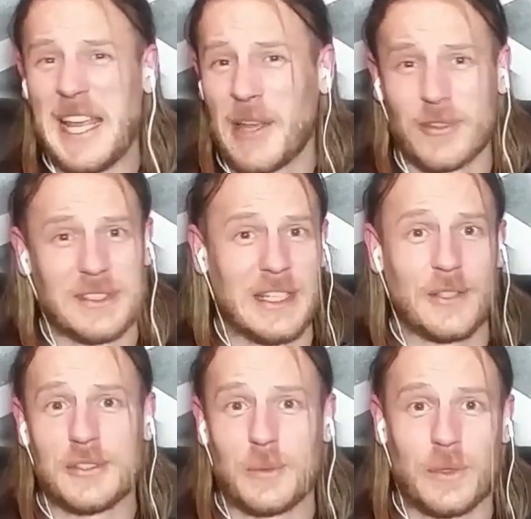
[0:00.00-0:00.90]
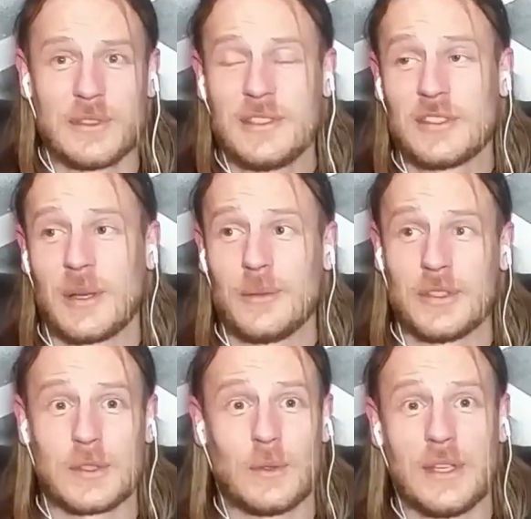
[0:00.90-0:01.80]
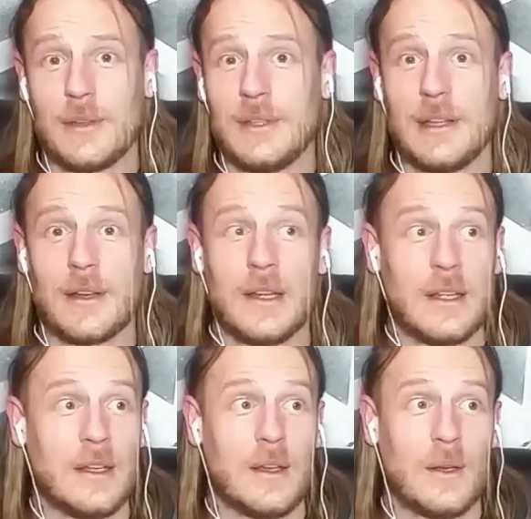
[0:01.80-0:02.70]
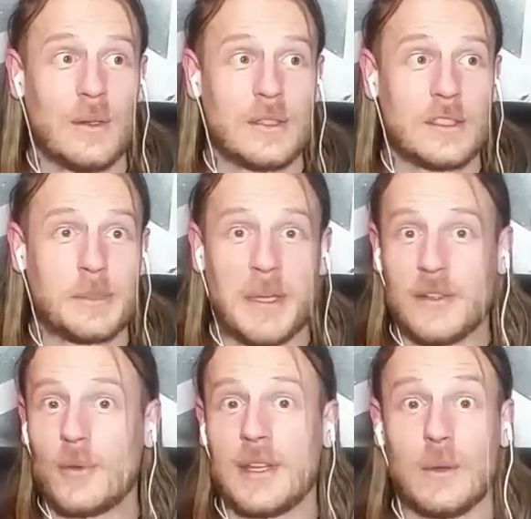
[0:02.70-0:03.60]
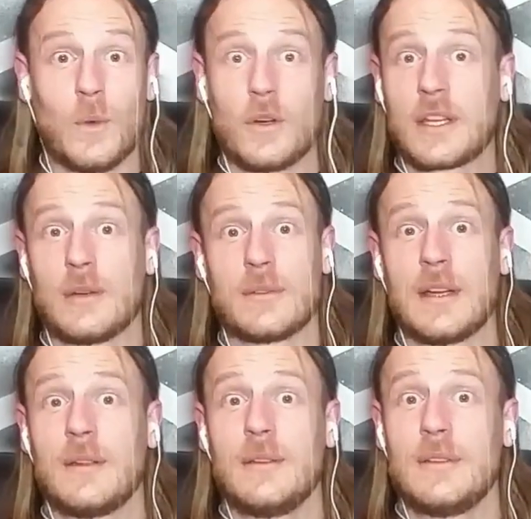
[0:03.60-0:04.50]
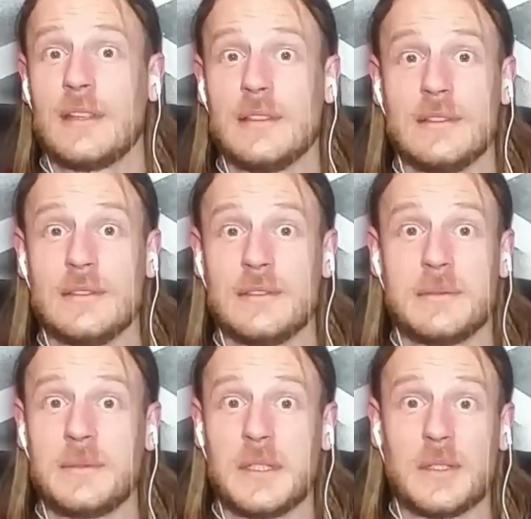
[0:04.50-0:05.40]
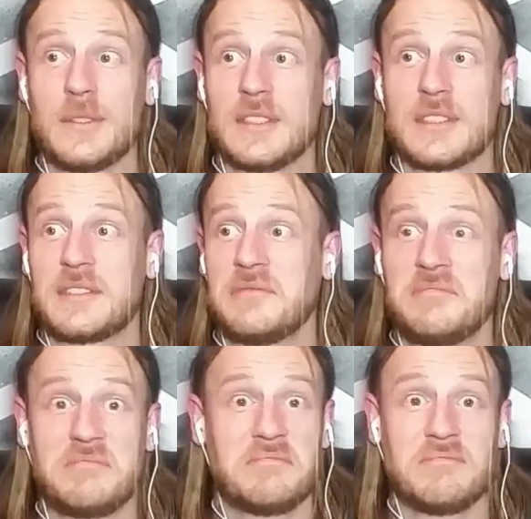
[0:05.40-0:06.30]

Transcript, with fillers: acres and acres of woodland, so I would just go down there, spend all day walking around, and you know, just